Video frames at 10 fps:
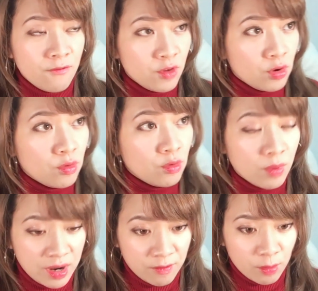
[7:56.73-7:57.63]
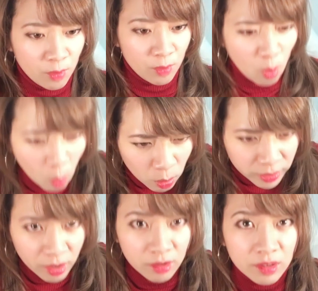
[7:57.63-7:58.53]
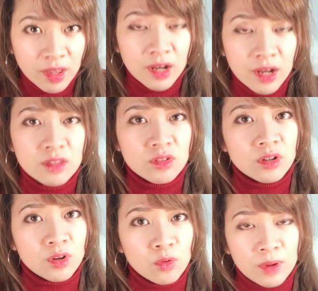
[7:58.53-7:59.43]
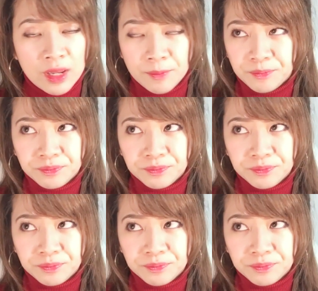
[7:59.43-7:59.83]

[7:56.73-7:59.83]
food, whatever, we're holding on to that, it's going to create,